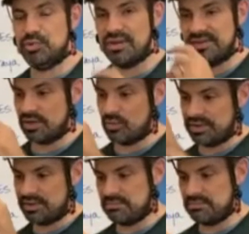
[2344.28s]
prusik with
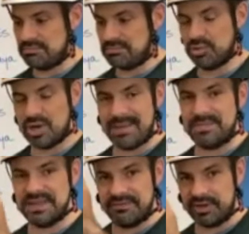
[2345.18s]

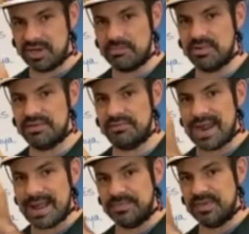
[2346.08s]
perhaps different numbers of
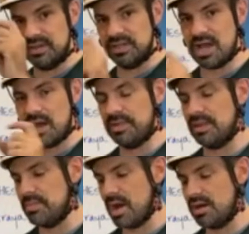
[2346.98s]
wraps on the top and the
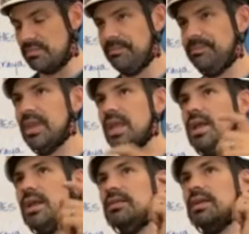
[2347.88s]
bottom
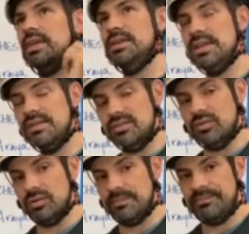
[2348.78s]
than the Distel.